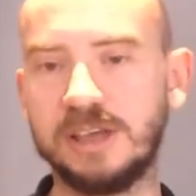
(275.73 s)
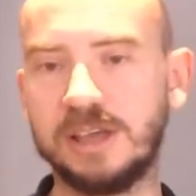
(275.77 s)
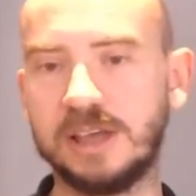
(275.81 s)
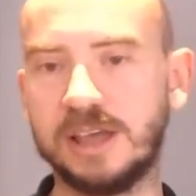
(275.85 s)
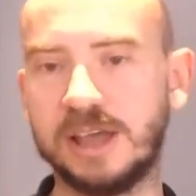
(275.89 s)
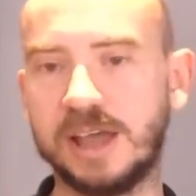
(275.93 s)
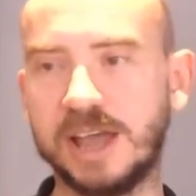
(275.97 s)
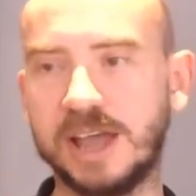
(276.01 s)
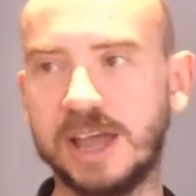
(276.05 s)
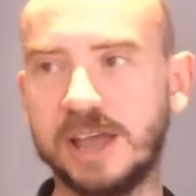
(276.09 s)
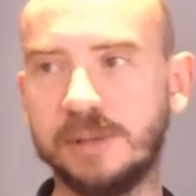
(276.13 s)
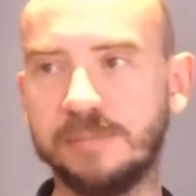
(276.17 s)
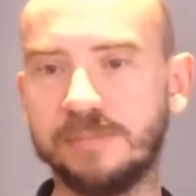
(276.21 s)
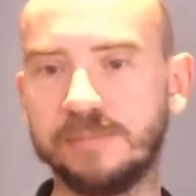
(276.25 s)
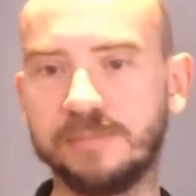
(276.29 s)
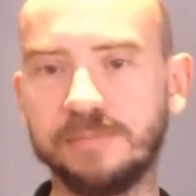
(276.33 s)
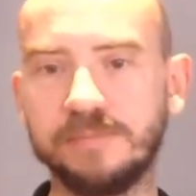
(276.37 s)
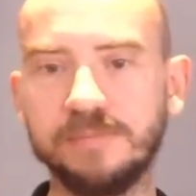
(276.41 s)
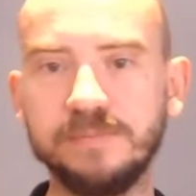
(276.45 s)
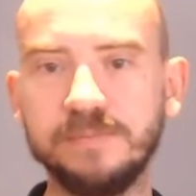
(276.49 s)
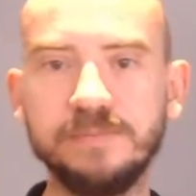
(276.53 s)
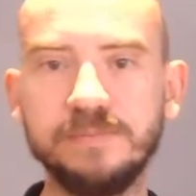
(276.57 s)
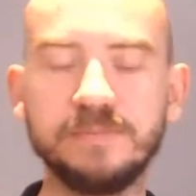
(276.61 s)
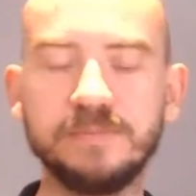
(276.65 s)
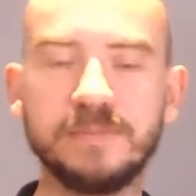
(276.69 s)
And
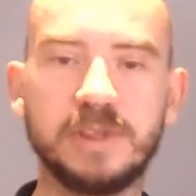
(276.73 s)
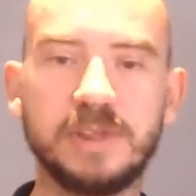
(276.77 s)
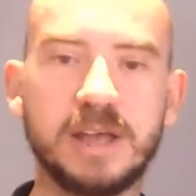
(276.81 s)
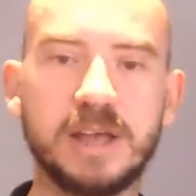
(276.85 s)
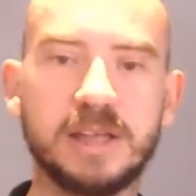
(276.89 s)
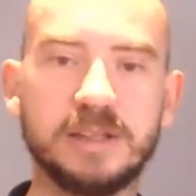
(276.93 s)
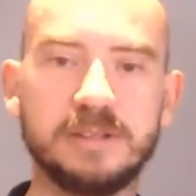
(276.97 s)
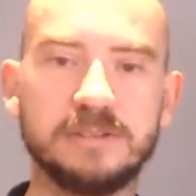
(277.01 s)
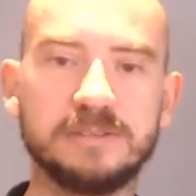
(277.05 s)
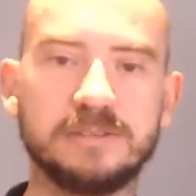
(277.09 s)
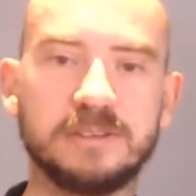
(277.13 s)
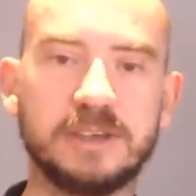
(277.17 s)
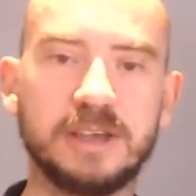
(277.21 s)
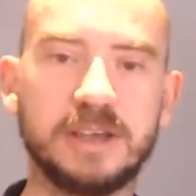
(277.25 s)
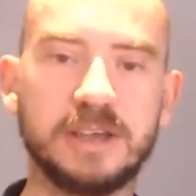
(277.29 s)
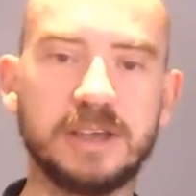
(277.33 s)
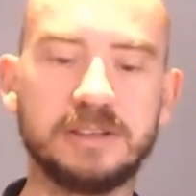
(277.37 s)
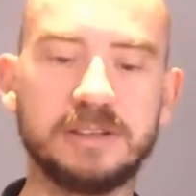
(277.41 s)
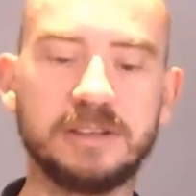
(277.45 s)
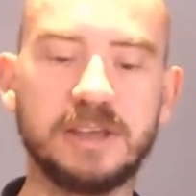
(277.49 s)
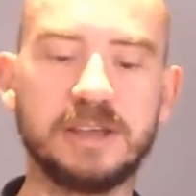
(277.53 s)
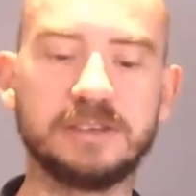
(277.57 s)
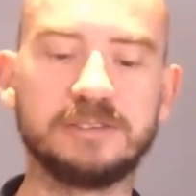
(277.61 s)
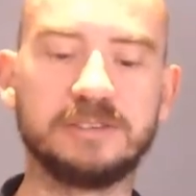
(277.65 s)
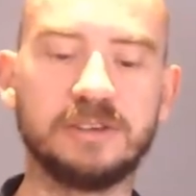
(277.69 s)

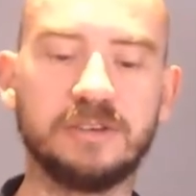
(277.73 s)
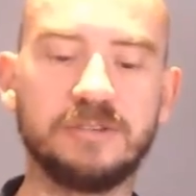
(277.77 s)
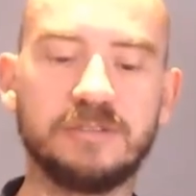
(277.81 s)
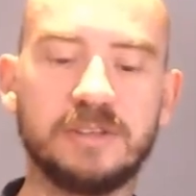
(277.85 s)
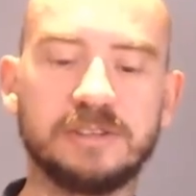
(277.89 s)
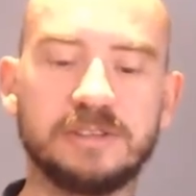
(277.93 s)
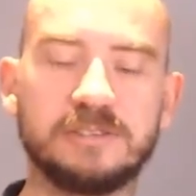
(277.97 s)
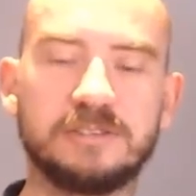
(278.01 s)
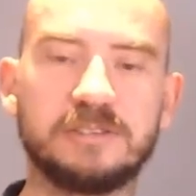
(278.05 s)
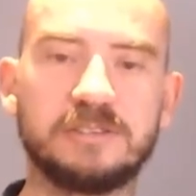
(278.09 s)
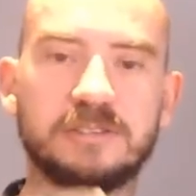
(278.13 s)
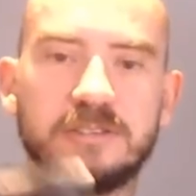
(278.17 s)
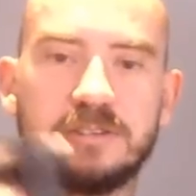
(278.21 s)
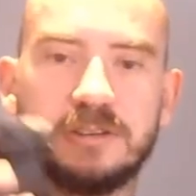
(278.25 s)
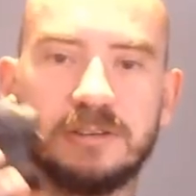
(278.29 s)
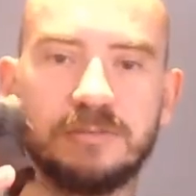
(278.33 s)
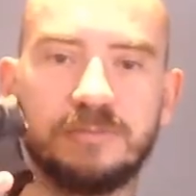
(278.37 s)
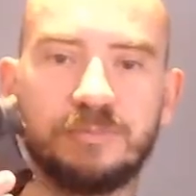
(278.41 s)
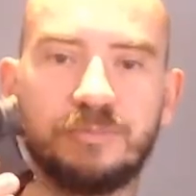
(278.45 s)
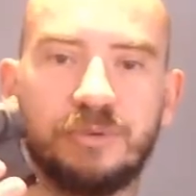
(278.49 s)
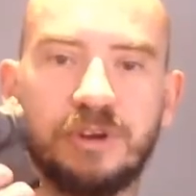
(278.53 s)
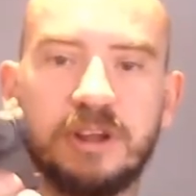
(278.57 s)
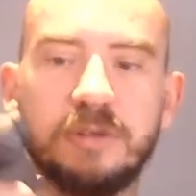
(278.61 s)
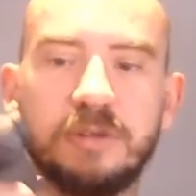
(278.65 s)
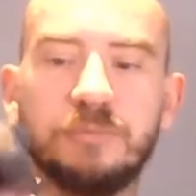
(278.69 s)
yeah, so that's
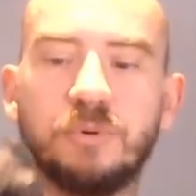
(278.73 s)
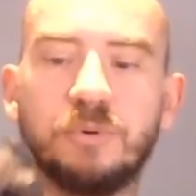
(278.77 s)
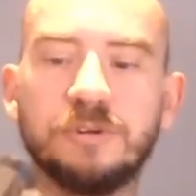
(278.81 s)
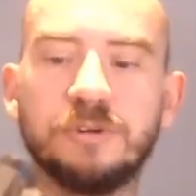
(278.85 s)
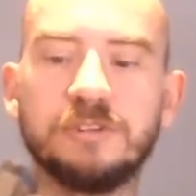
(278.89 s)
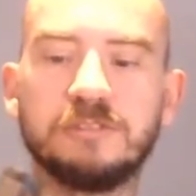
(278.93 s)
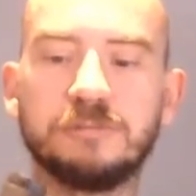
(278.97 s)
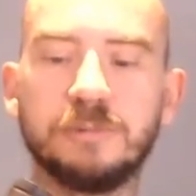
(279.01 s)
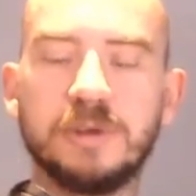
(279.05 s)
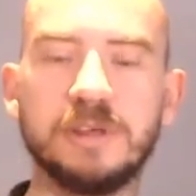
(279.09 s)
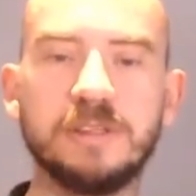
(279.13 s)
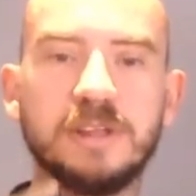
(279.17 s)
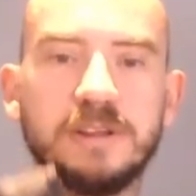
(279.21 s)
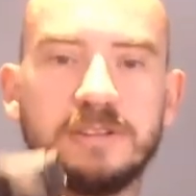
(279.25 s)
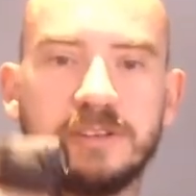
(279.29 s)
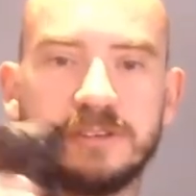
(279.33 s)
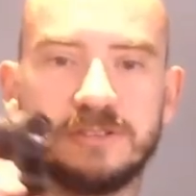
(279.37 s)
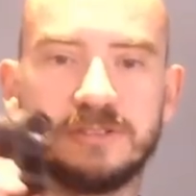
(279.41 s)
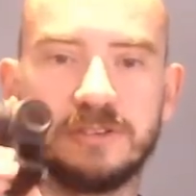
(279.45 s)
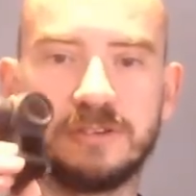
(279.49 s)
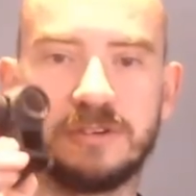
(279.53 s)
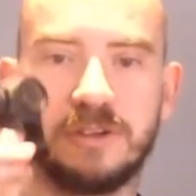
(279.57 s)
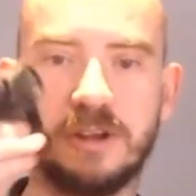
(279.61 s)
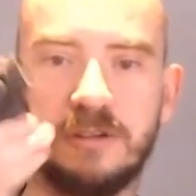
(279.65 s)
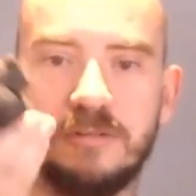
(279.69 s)
pretty important to me that it
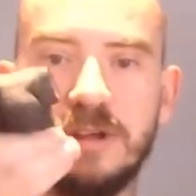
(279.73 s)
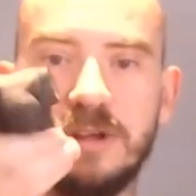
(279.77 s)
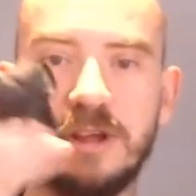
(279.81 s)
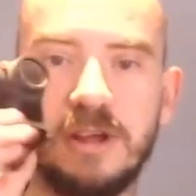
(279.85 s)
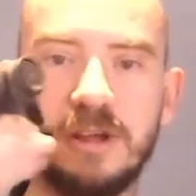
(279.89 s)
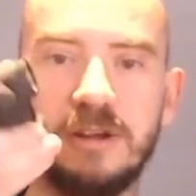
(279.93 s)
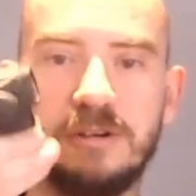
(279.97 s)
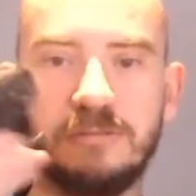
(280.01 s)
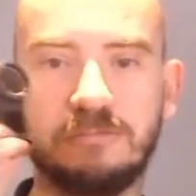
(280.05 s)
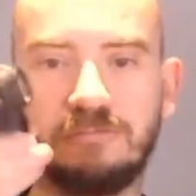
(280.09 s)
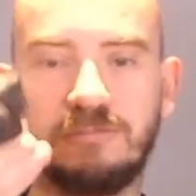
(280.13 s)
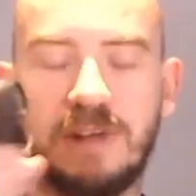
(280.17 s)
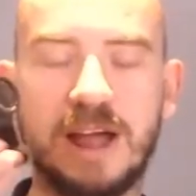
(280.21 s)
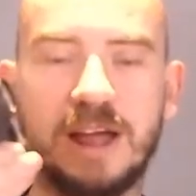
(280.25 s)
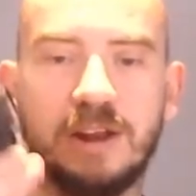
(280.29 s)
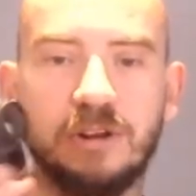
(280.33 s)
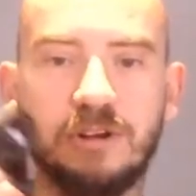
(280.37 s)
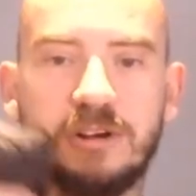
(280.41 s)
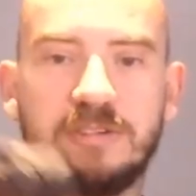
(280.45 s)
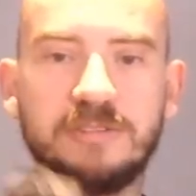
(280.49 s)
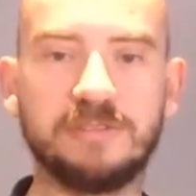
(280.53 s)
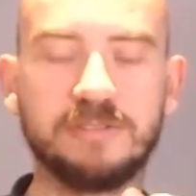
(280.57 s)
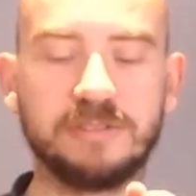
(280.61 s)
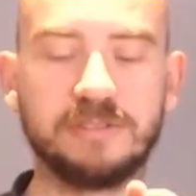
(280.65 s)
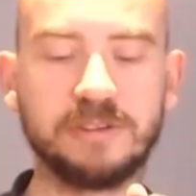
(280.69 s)
doesn't kind of rattle
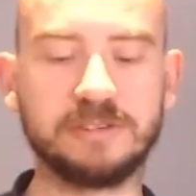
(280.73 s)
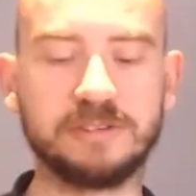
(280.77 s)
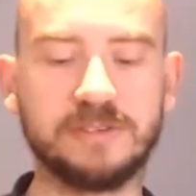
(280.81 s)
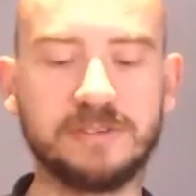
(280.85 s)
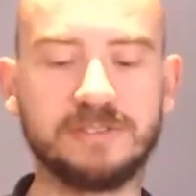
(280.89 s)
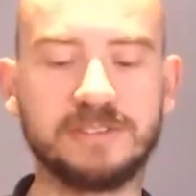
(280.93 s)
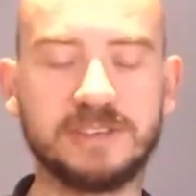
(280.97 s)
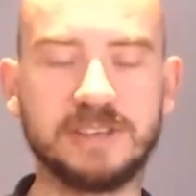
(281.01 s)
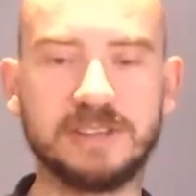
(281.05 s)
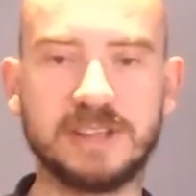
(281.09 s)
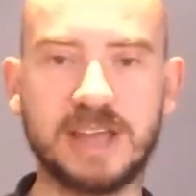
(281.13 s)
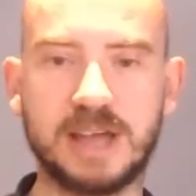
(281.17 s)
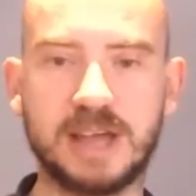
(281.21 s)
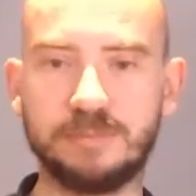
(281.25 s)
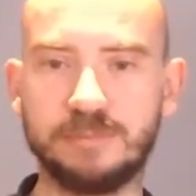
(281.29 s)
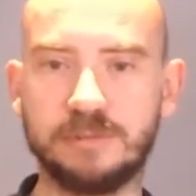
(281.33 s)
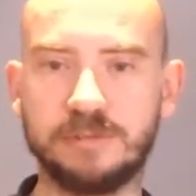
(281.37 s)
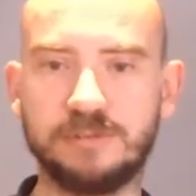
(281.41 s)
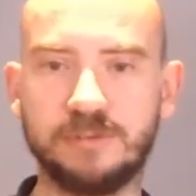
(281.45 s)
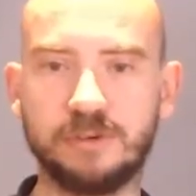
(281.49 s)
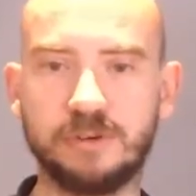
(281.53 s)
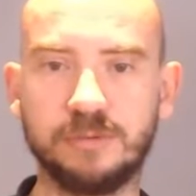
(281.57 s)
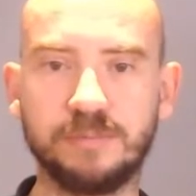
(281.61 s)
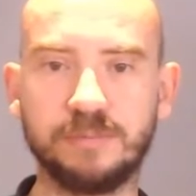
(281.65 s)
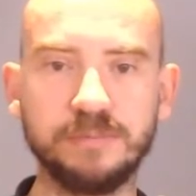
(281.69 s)
off because I've seen that happen
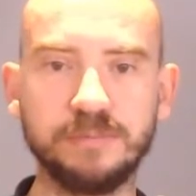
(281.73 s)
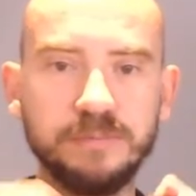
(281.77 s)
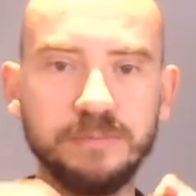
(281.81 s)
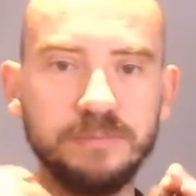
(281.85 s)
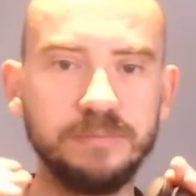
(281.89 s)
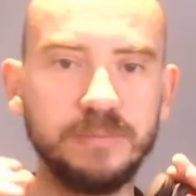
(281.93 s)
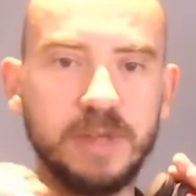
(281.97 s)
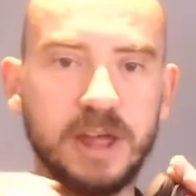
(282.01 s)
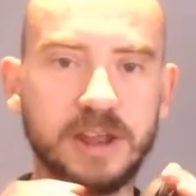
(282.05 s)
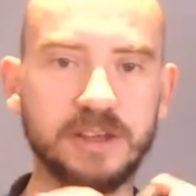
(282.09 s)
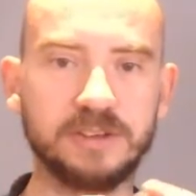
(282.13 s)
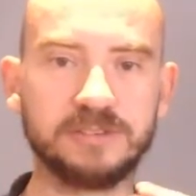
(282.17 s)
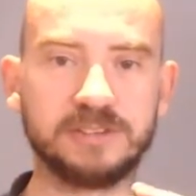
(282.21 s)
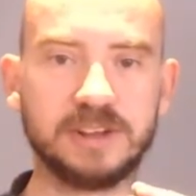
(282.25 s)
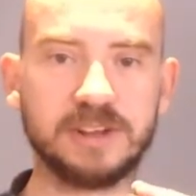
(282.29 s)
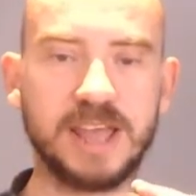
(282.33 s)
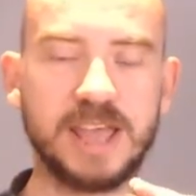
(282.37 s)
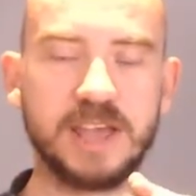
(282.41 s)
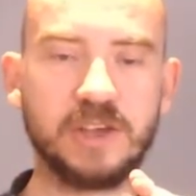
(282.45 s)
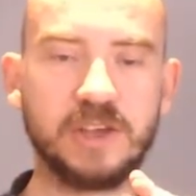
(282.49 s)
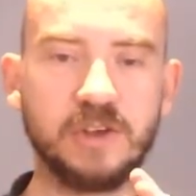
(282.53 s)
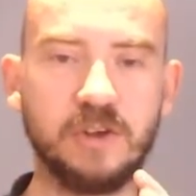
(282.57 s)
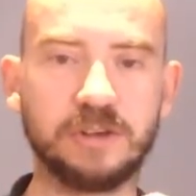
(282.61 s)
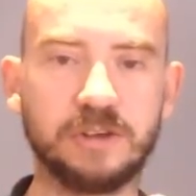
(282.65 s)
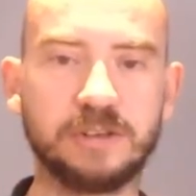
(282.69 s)
before. I used an
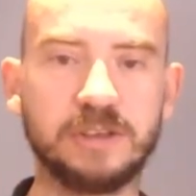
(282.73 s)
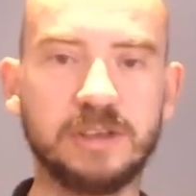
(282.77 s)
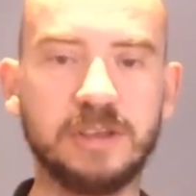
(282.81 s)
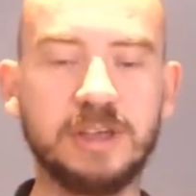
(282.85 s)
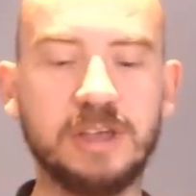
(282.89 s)
ACOG